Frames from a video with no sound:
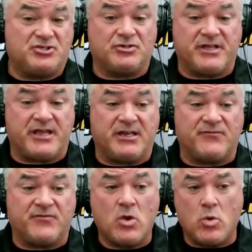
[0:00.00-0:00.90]
deadlift,
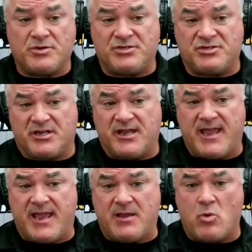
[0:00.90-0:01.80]
which is going to
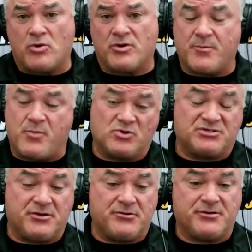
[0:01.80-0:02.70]
hang more to the
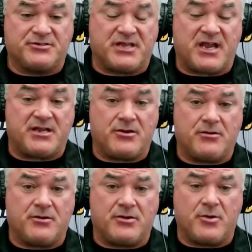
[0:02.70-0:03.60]
posterior side of your
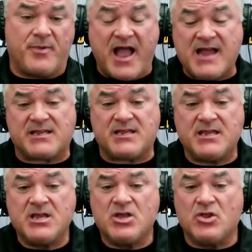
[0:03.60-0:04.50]
of your body.
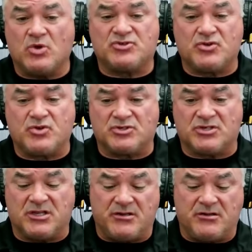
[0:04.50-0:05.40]
Those are those
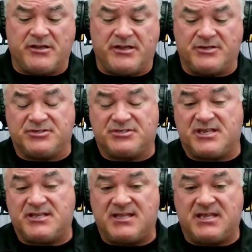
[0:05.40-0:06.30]
little
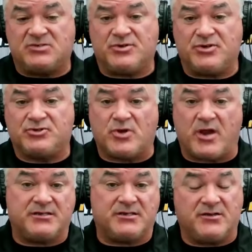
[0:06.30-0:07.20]
interesting things when you're trying
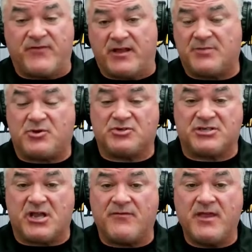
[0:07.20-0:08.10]
to develop
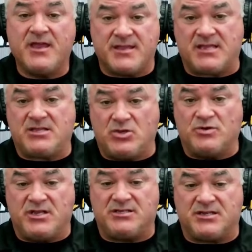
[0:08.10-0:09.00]
yourself that you
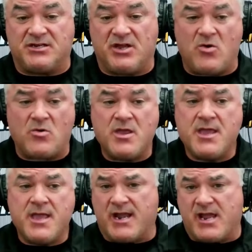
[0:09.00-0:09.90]
need to know.
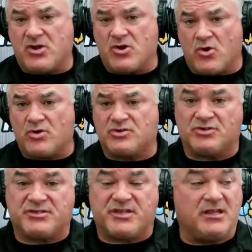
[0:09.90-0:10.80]
And I encourage
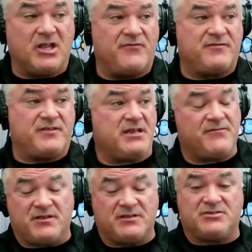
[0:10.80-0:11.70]
those that love
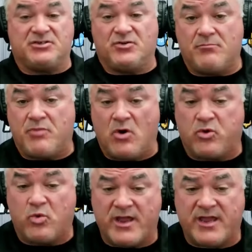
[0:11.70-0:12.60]
deadlifting to do them both
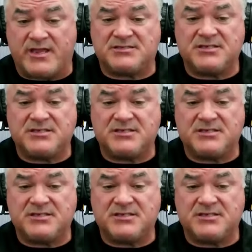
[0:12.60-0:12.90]
ways.